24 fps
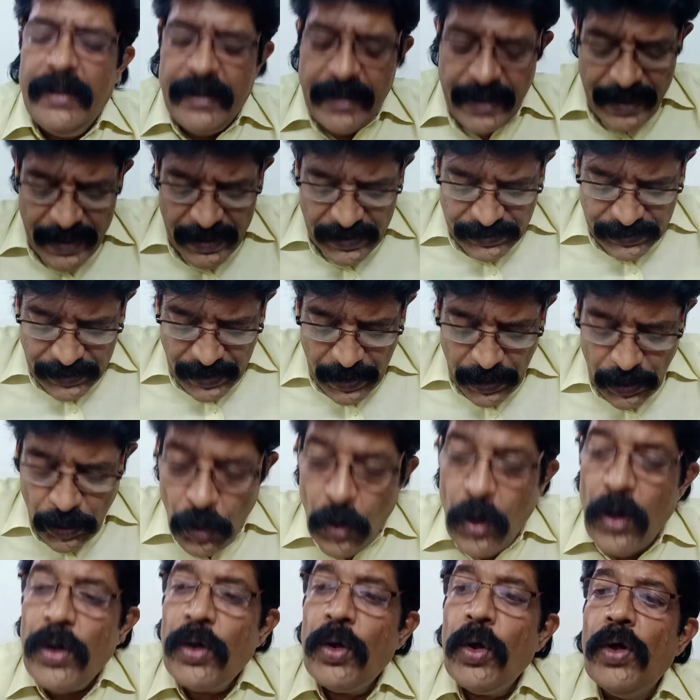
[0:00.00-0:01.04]
that is
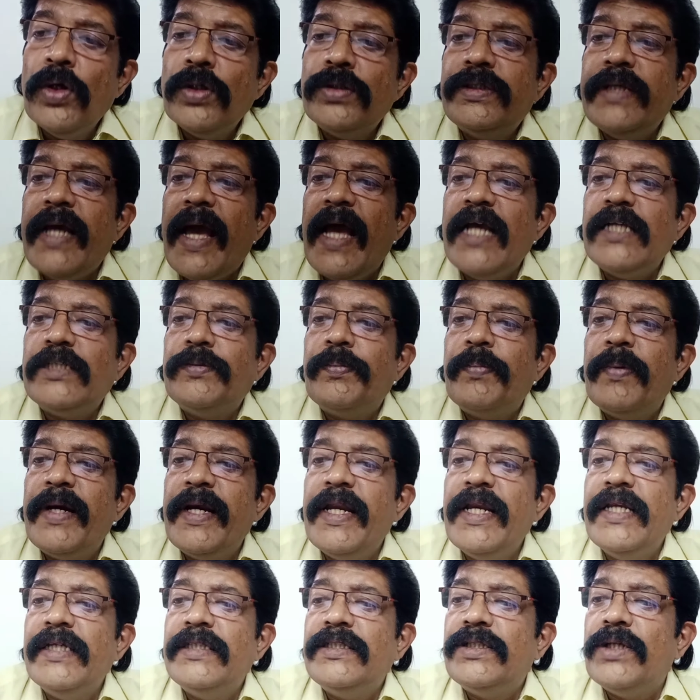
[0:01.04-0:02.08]
low dose
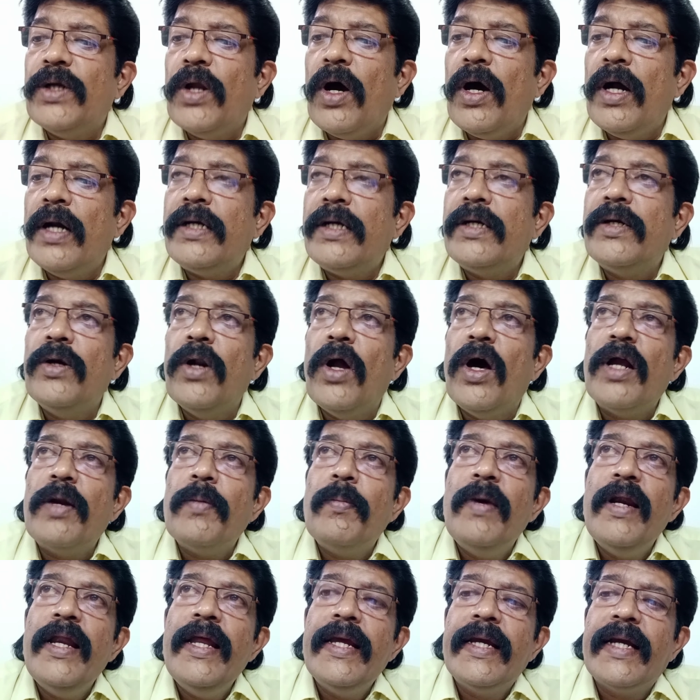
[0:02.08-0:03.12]
aspirin, is not
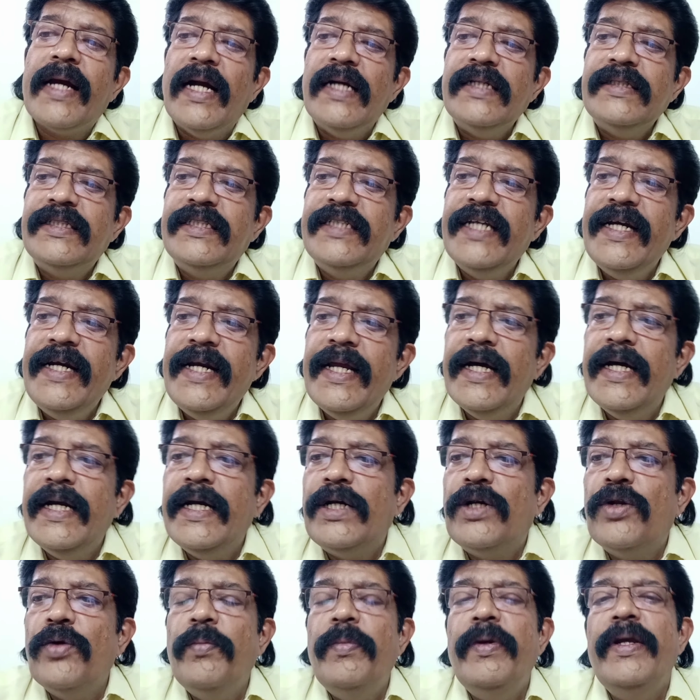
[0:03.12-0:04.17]
normally
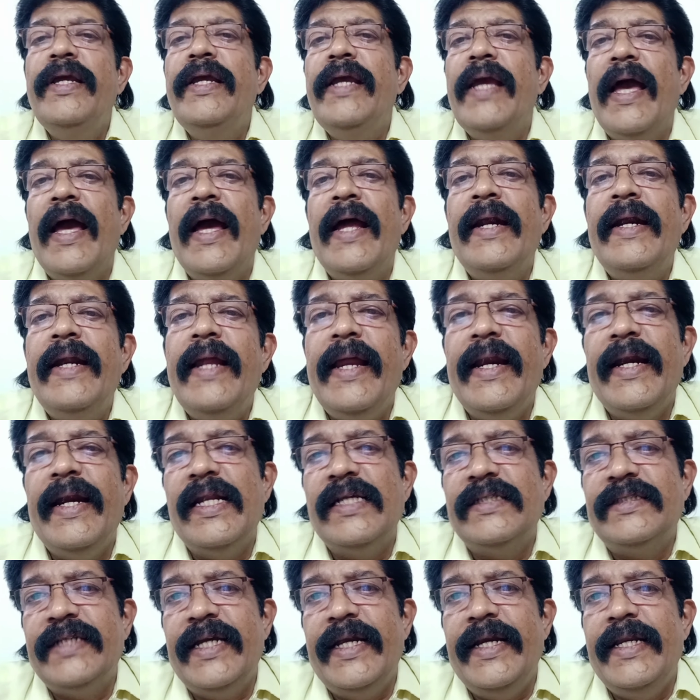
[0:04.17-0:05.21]
considered to be an
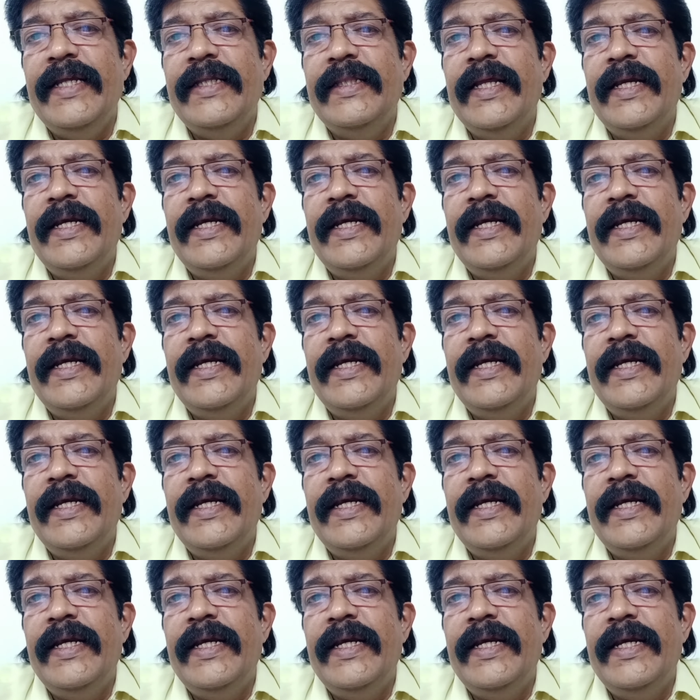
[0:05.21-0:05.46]
NSAID,